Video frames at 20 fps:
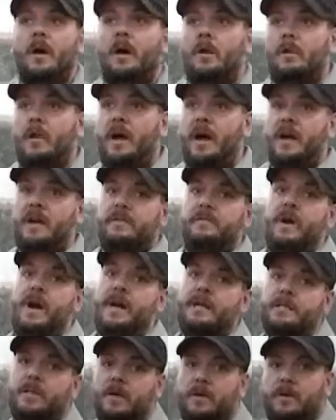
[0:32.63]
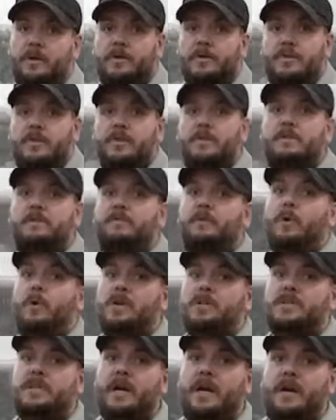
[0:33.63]
A lot of high tunnels use
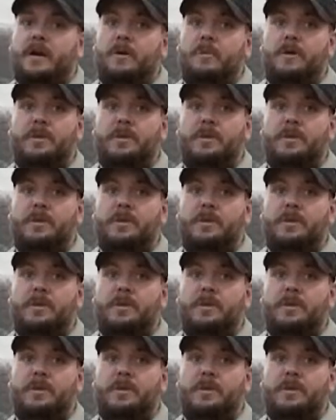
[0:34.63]
forced air,